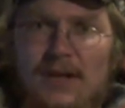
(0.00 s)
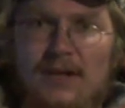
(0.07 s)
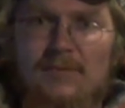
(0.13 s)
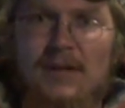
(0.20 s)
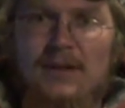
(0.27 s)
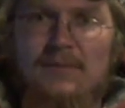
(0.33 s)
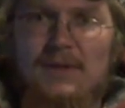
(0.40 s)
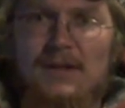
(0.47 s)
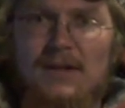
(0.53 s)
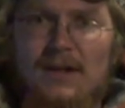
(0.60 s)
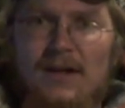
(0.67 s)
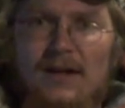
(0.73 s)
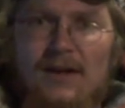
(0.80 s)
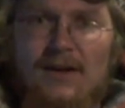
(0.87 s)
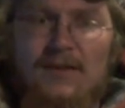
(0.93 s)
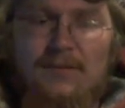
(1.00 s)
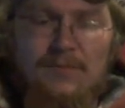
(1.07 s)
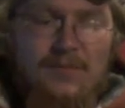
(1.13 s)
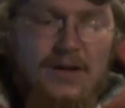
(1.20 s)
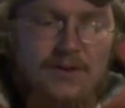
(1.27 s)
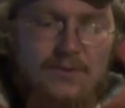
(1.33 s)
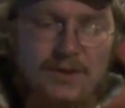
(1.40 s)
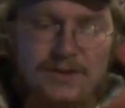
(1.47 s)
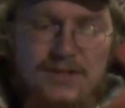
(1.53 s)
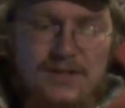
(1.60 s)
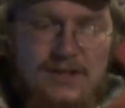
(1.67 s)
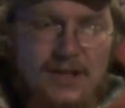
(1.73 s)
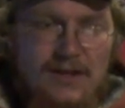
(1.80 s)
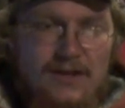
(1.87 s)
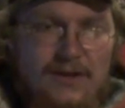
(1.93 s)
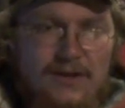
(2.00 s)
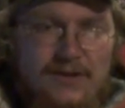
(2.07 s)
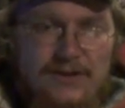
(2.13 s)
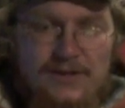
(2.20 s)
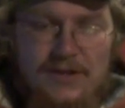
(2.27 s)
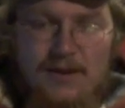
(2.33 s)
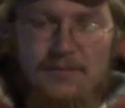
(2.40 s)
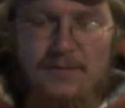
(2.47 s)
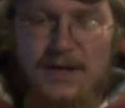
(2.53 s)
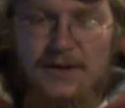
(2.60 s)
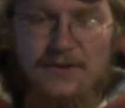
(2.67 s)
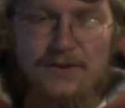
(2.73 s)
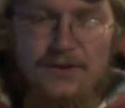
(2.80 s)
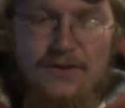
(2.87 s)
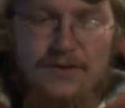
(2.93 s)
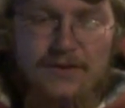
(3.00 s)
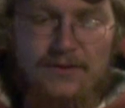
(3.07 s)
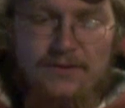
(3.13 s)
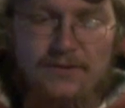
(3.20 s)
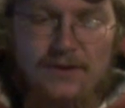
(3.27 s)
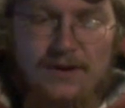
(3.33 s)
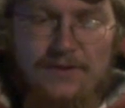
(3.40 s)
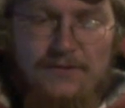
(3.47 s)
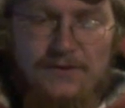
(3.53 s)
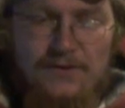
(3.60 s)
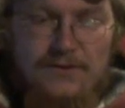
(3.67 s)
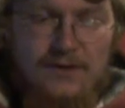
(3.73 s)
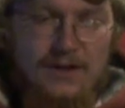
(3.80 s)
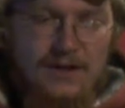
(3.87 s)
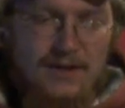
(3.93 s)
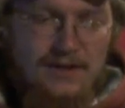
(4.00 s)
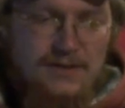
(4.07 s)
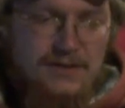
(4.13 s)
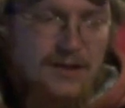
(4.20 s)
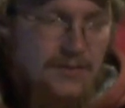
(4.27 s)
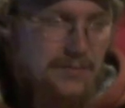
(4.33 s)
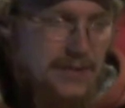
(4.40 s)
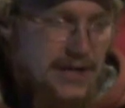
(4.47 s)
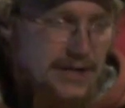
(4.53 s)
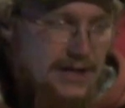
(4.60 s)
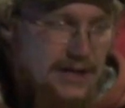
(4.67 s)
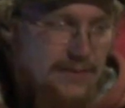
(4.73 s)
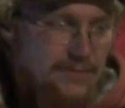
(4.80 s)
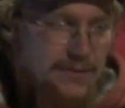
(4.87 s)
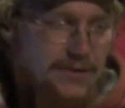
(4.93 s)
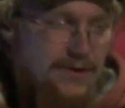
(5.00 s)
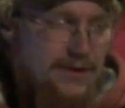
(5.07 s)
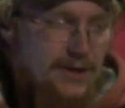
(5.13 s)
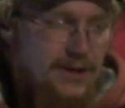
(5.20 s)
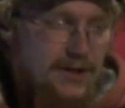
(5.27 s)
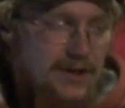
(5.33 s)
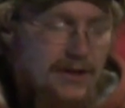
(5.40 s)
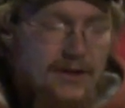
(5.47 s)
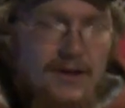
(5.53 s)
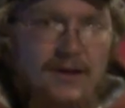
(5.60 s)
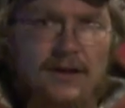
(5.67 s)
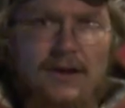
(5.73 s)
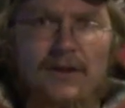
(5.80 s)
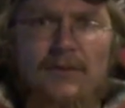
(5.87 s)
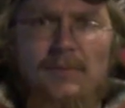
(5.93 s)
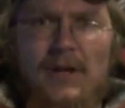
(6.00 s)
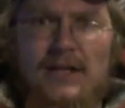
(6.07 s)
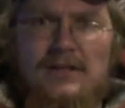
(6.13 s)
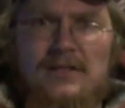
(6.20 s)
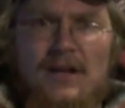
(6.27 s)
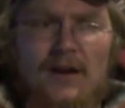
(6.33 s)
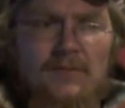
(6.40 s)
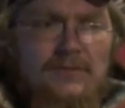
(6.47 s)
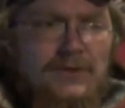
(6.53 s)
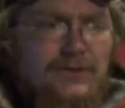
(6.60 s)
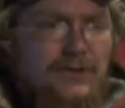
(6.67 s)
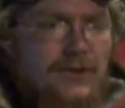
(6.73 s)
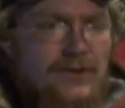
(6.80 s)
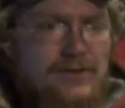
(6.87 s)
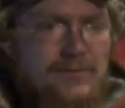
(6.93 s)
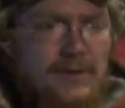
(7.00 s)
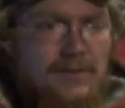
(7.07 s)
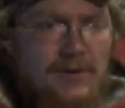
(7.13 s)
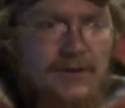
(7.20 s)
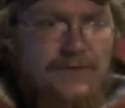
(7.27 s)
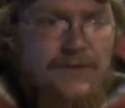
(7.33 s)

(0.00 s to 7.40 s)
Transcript: big, maybe uh, Pug One sticker or something. I don't know. We'll have to uh, get something made up or, or make something. Who knows? Maybe I'll